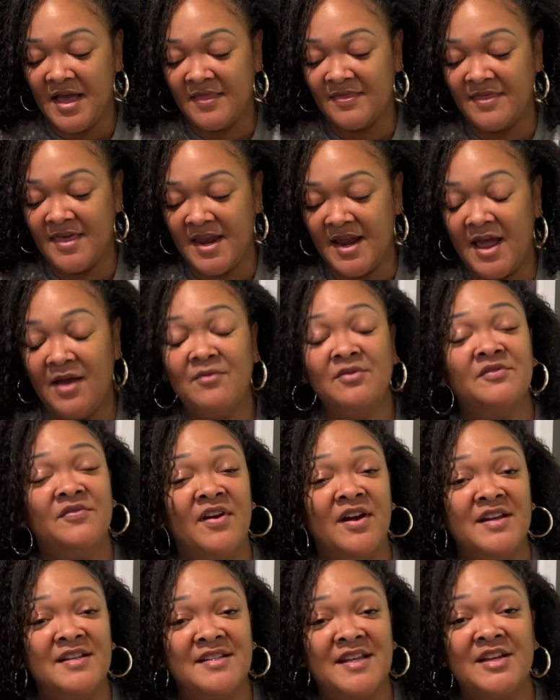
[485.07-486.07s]
that I was
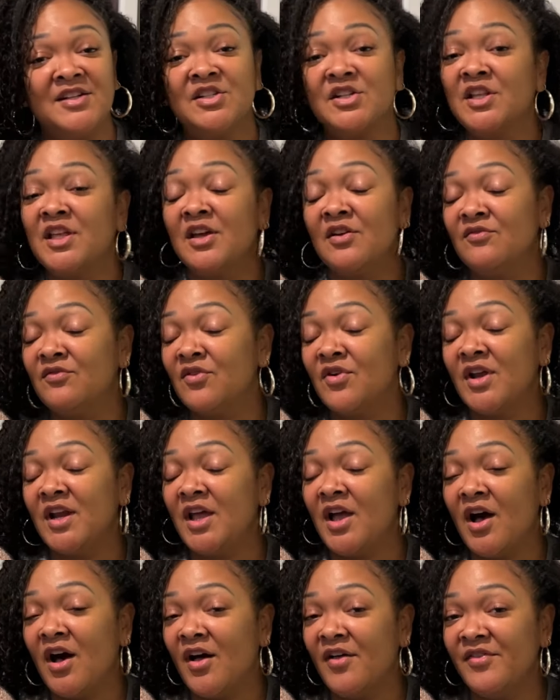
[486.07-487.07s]
very intentionally
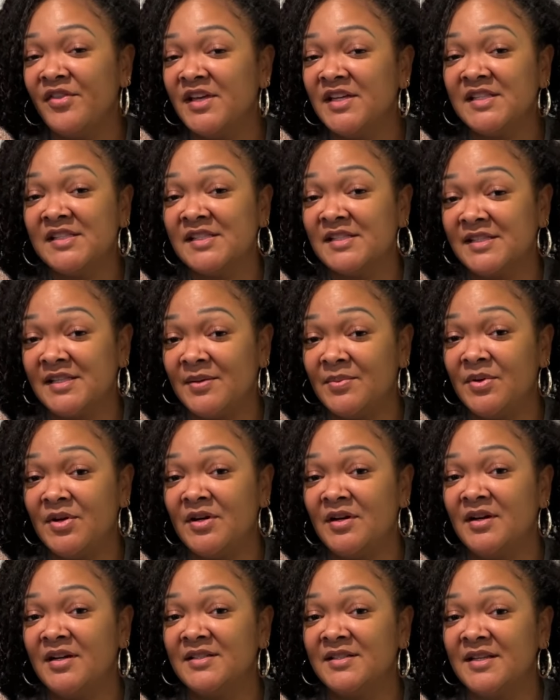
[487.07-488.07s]
avoiding all things
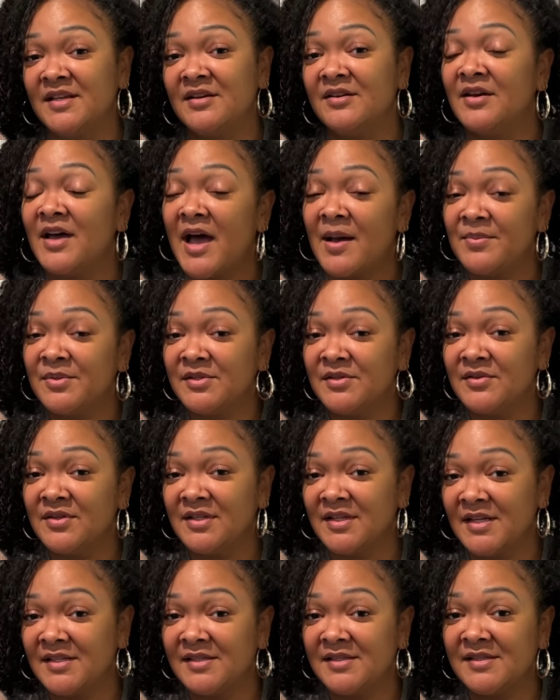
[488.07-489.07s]
zipper until absolutely
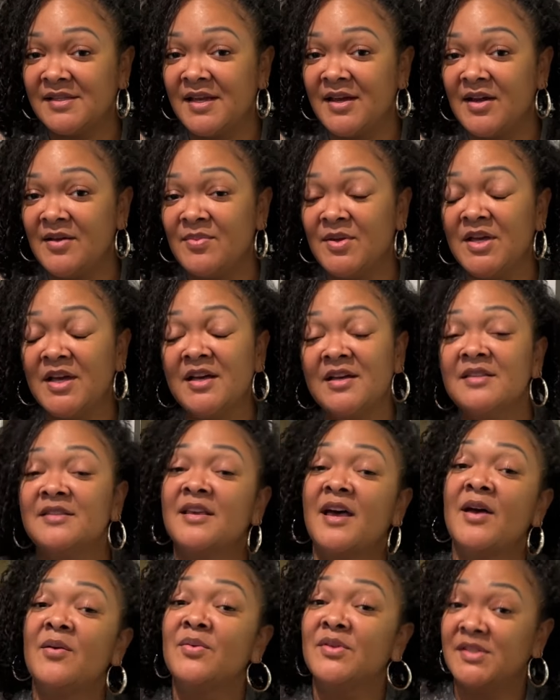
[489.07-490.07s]
necessary because
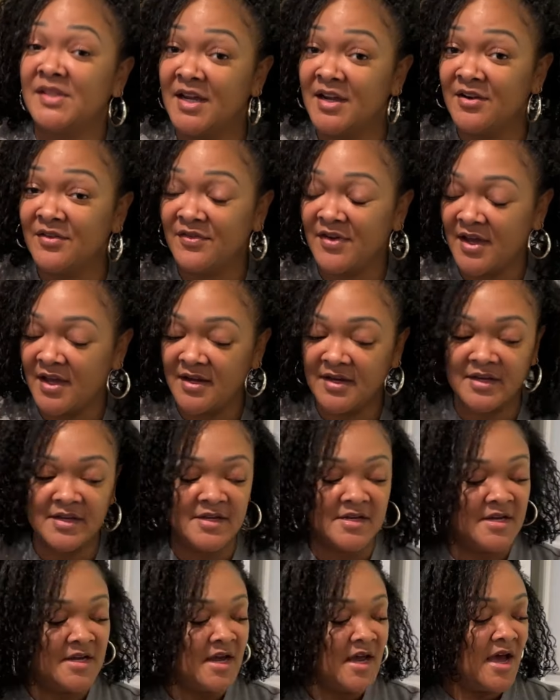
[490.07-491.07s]
I was terrified.
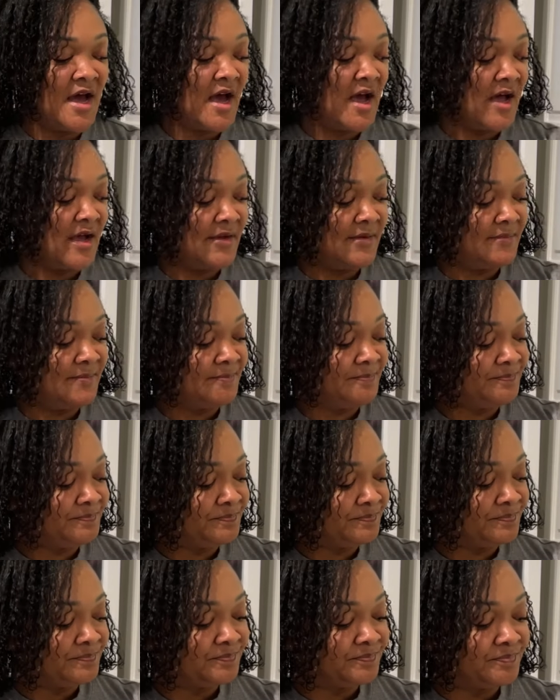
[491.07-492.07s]
Um,
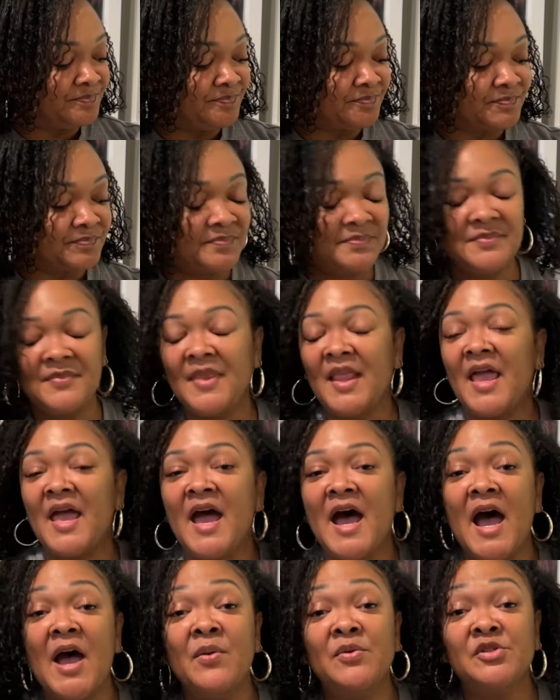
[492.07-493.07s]

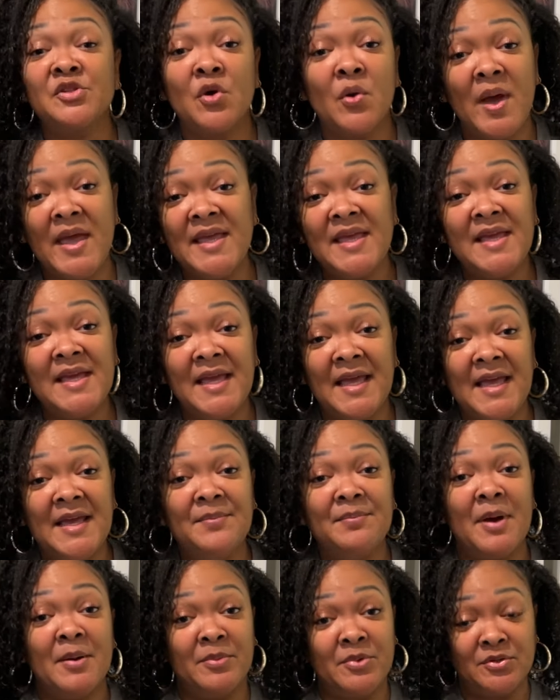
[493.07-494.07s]
I was quaking
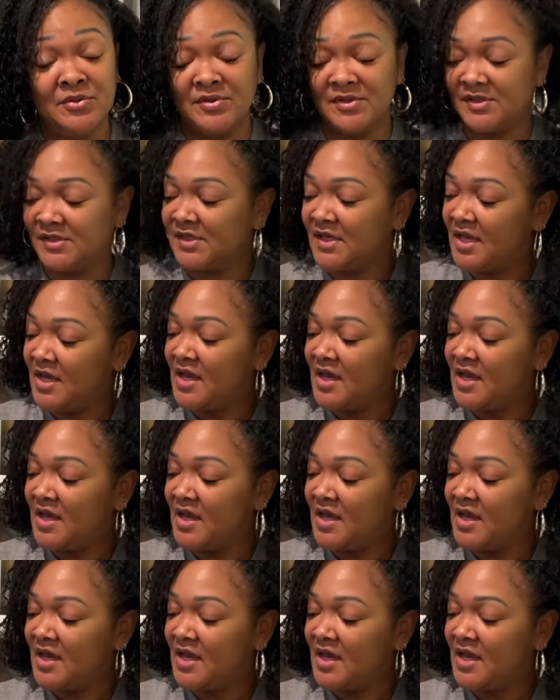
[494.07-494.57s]
in my boots.